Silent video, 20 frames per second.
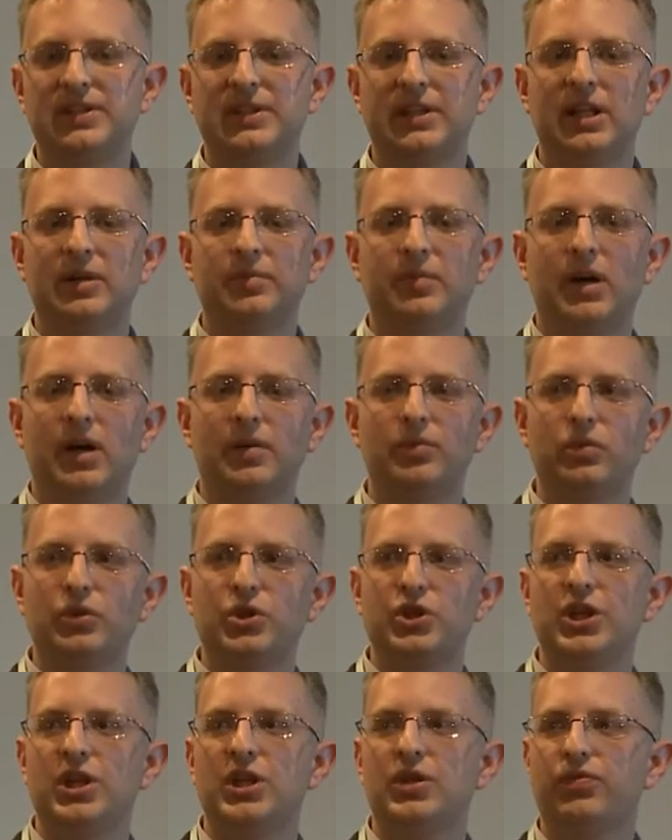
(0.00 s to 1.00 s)

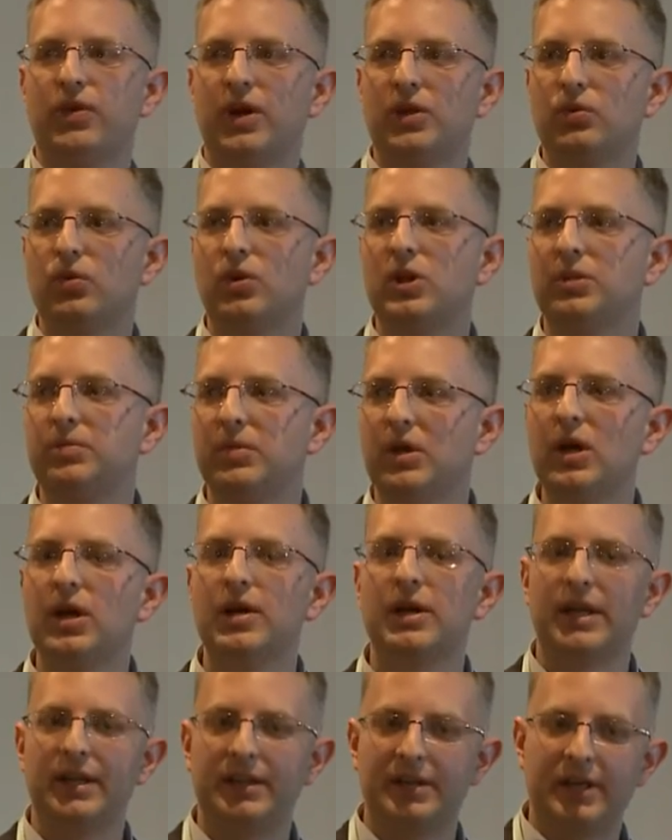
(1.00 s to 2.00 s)
spot of
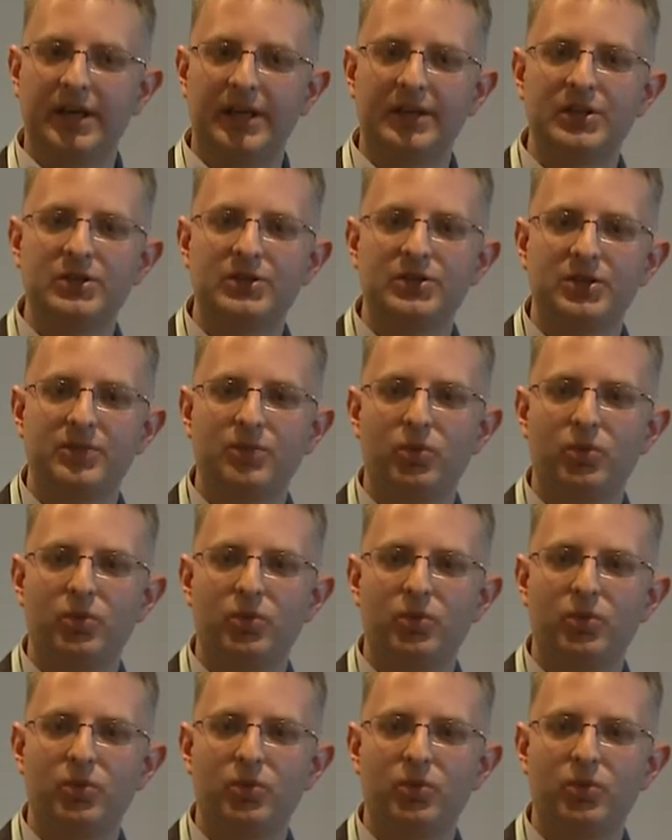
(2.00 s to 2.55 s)
proton beam